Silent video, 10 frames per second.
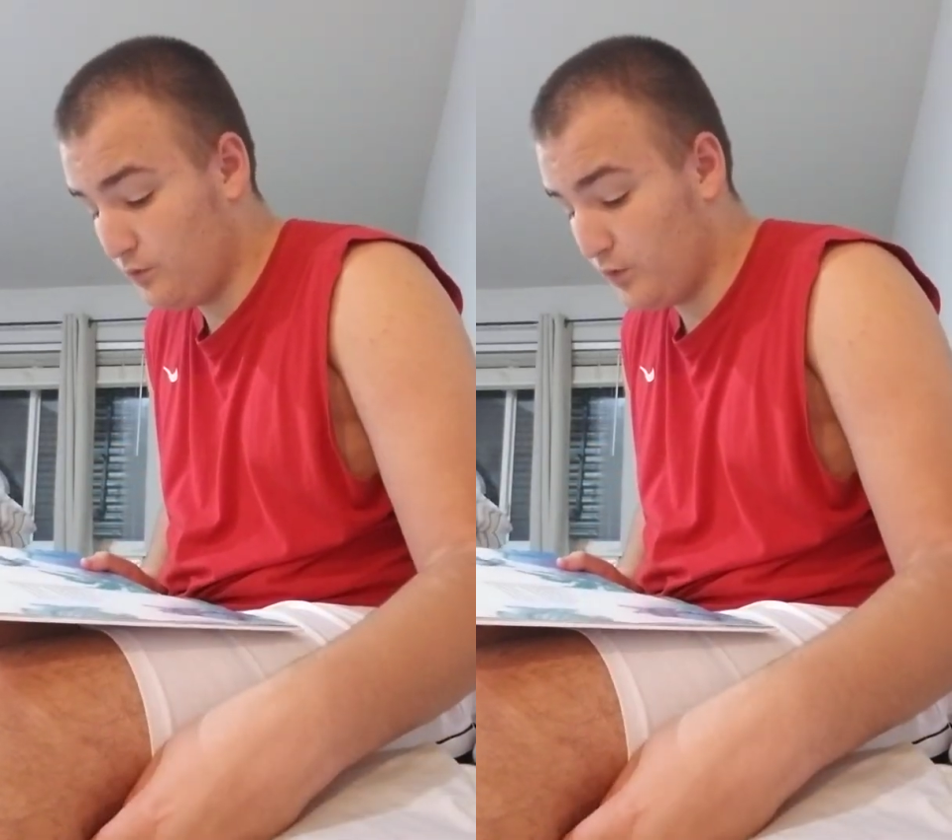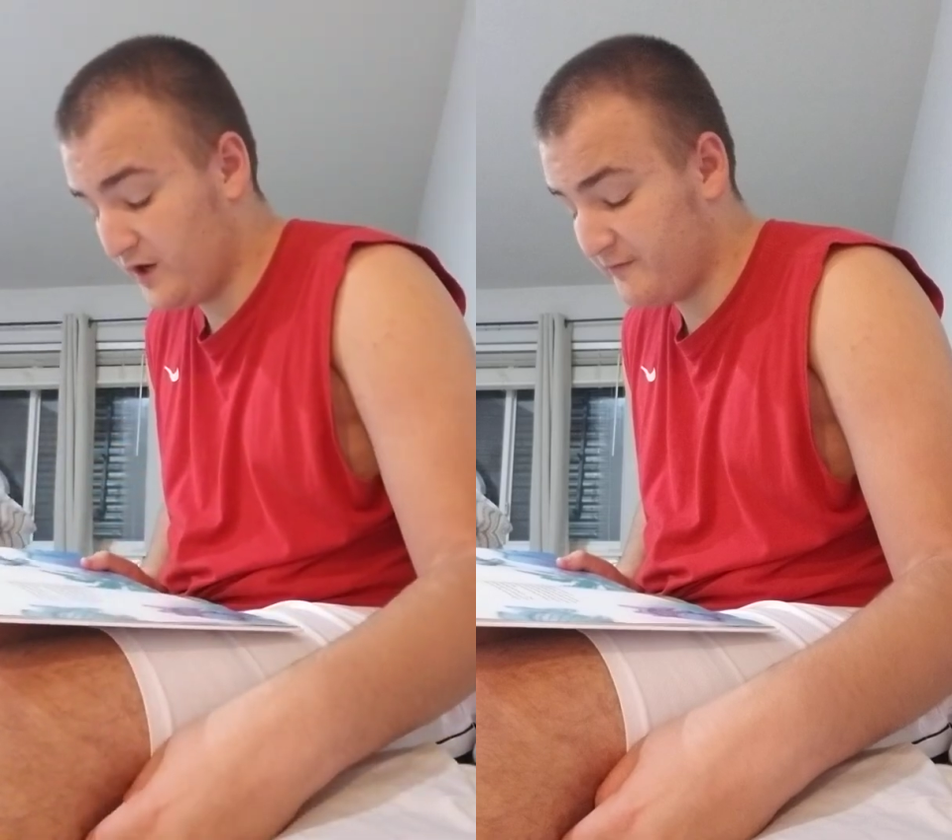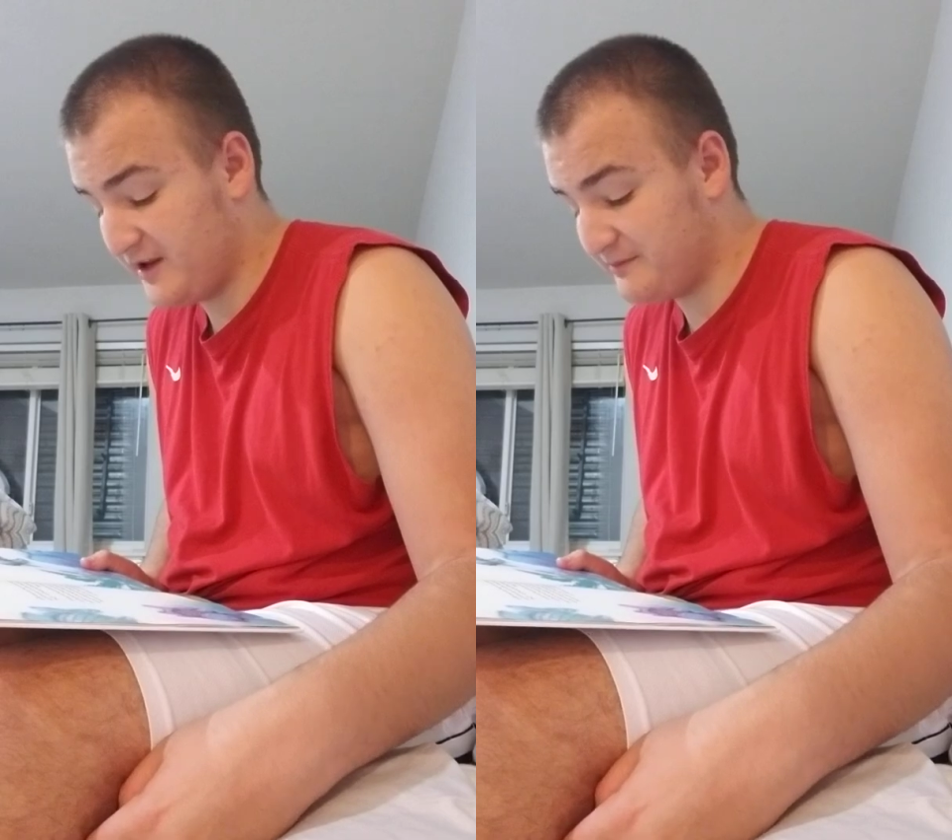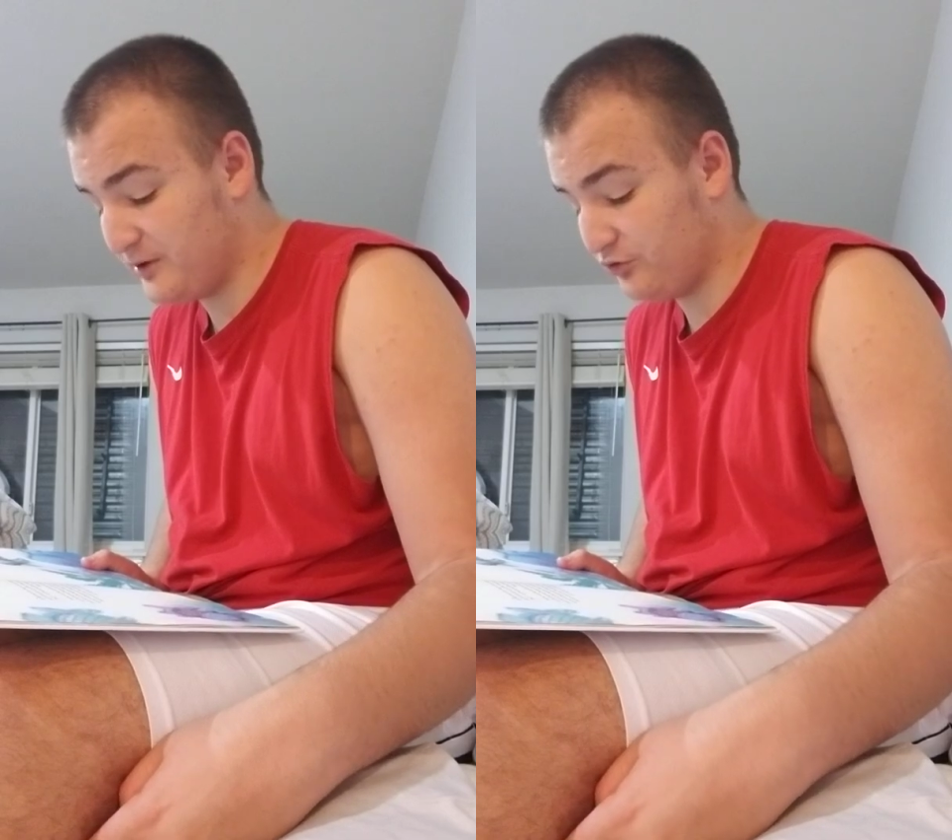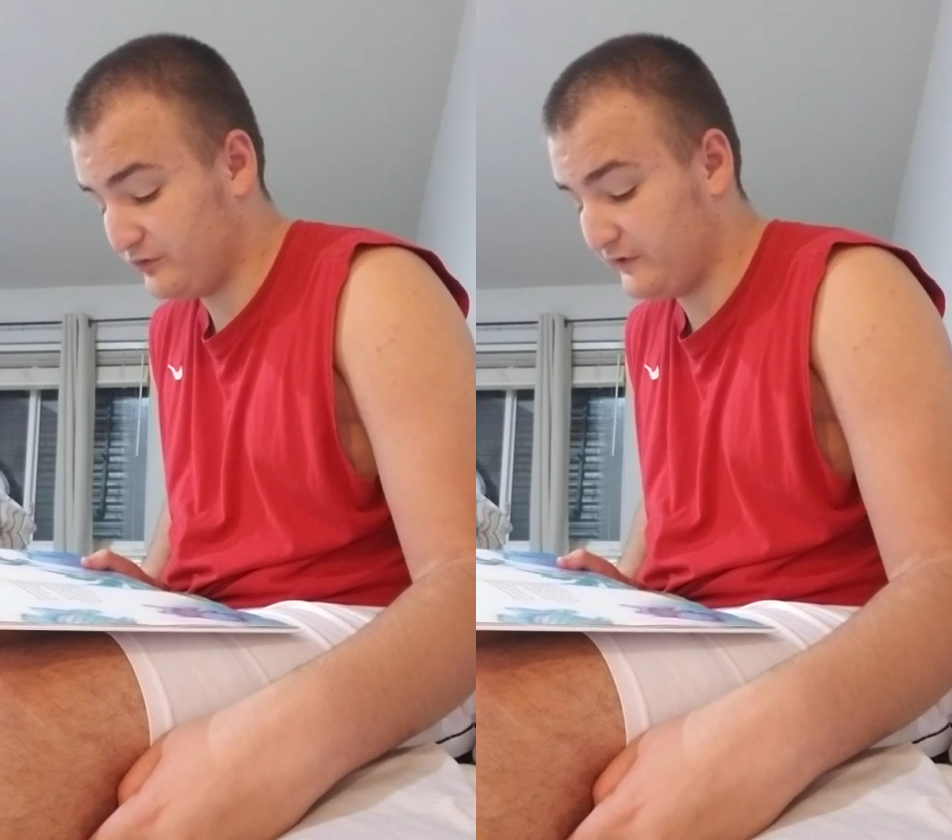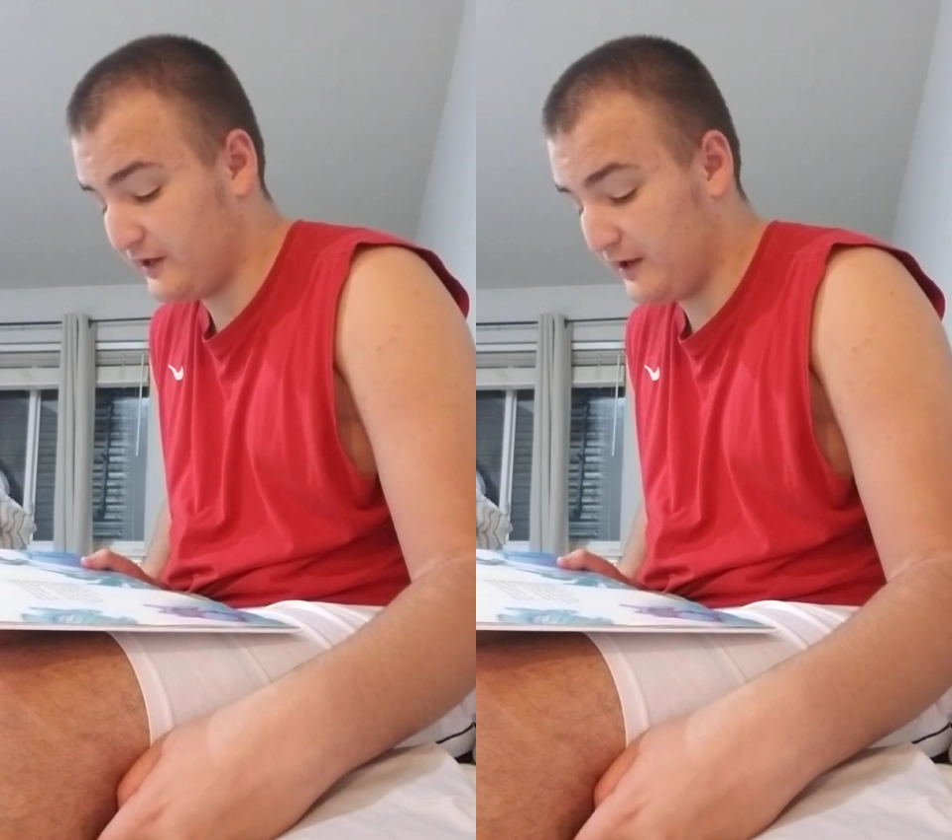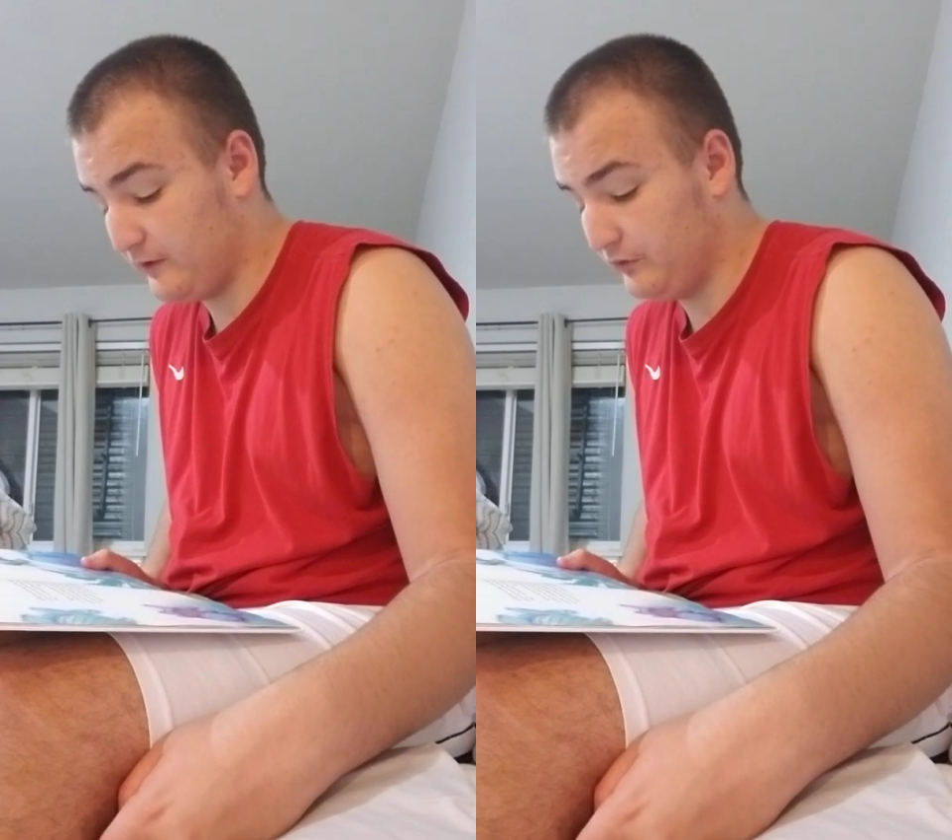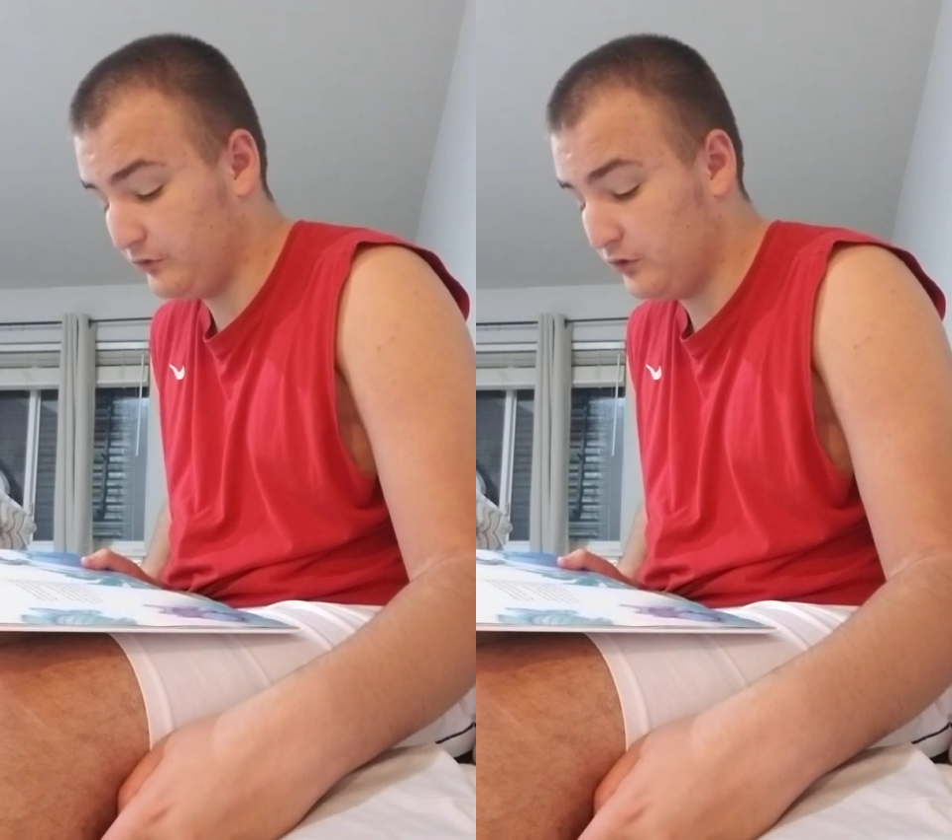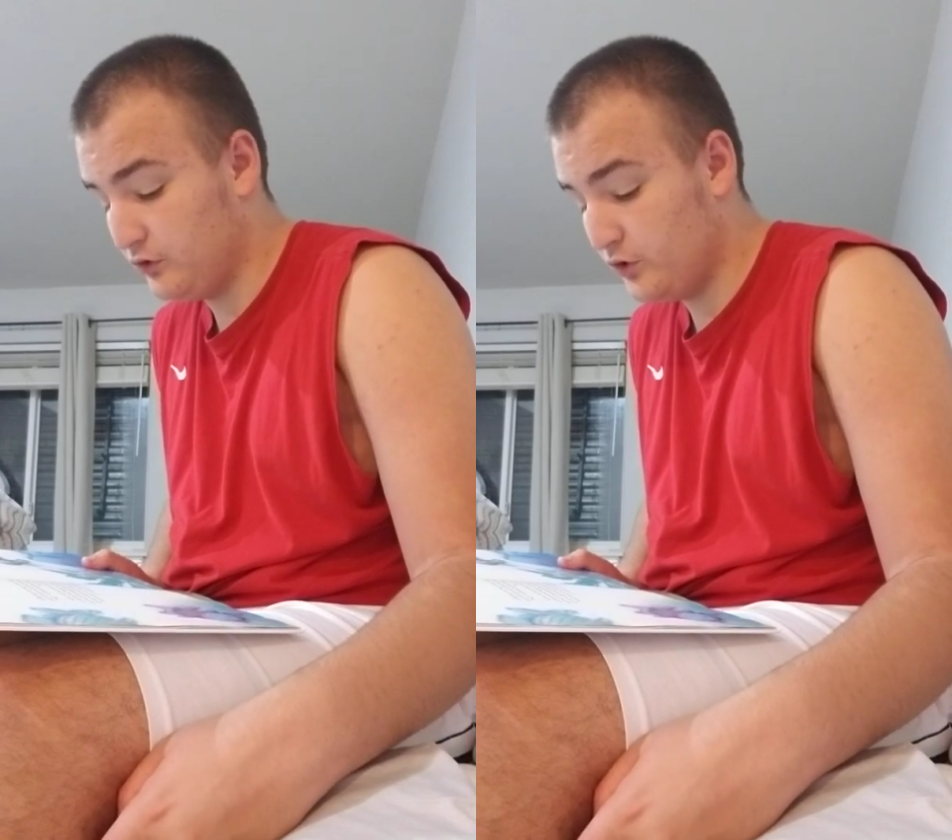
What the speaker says: one of my special scales?